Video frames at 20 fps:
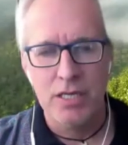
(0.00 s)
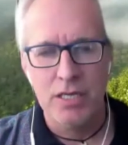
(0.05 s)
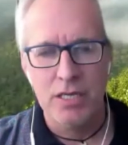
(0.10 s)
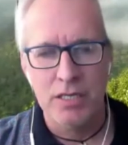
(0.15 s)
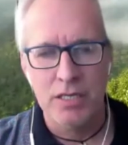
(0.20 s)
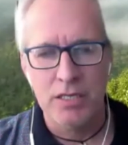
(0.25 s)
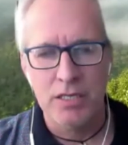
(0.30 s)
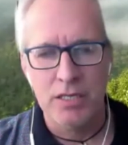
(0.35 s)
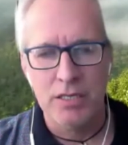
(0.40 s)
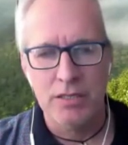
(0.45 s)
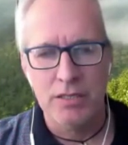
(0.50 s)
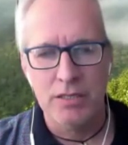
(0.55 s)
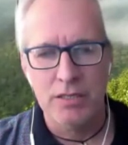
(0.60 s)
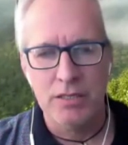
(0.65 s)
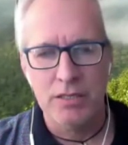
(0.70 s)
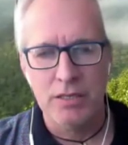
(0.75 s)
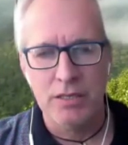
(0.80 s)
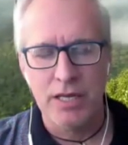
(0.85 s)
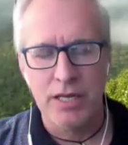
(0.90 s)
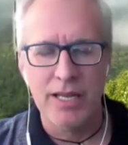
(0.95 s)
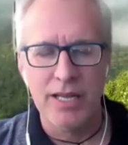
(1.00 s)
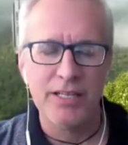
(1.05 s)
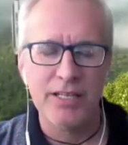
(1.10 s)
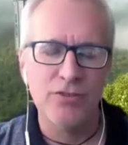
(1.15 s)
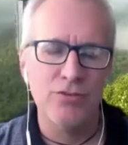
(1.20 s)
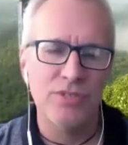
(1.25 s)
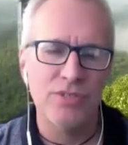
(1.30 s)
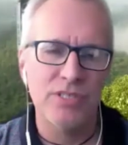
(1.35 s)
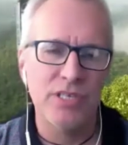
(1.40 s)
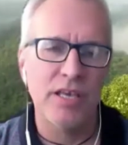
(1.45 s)
I like
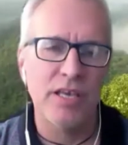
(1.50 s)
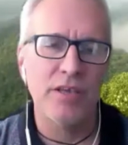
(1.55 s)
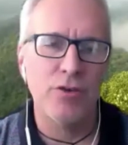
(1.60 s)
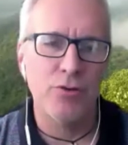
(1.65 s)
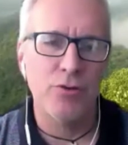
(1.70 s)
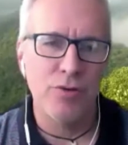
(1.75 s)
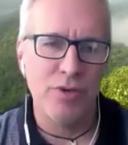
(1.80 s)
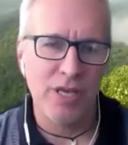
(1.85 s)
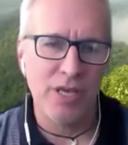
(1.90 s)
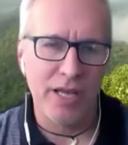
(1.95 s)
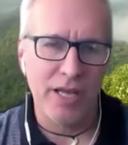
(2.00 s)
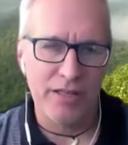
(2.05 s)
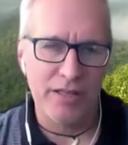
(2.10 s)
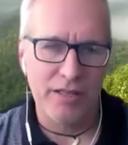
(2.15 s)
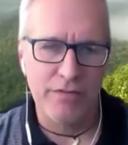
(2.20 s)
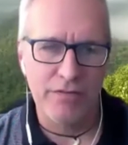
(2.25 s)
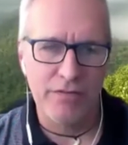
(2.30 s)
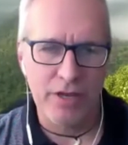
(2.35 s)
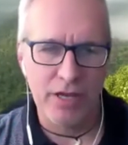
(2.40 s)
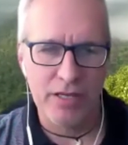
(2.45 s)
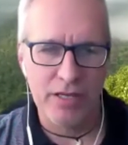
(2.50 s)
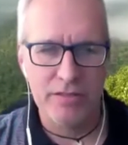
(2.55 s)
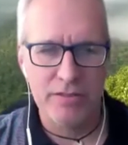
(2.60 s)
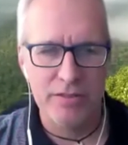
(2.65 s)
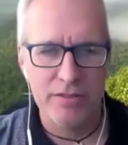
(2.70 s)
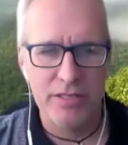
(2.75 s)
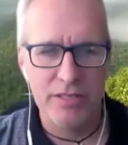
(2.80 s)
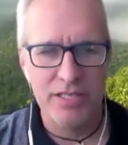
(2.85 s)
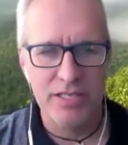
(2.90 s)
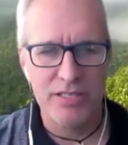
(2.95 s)
to say Guyane, in fact,
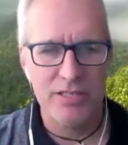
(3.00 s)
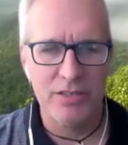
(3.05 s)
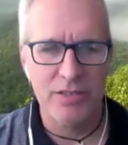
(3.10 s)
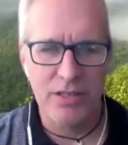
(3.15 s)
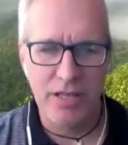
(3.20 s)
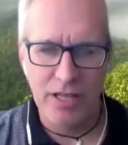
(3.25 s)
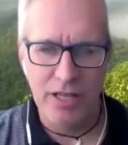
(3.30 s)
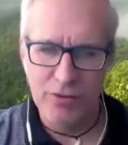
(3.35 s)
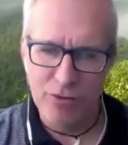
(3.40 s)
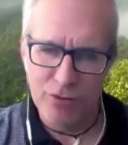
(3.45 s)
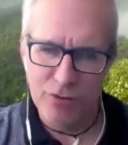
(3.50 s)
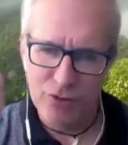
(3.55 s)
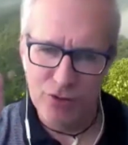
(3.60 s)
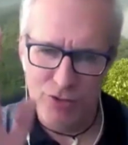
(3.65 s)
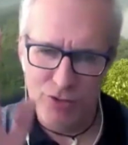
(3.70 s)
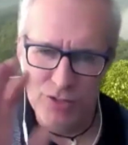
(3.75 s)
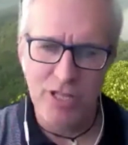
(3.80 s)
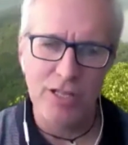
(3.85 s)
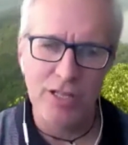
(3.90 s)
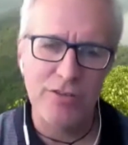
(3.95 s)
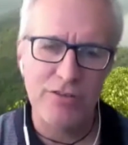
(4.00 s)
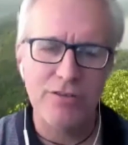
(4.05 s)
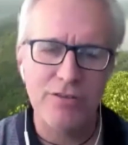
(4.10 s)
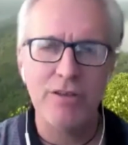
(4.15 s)
and you should not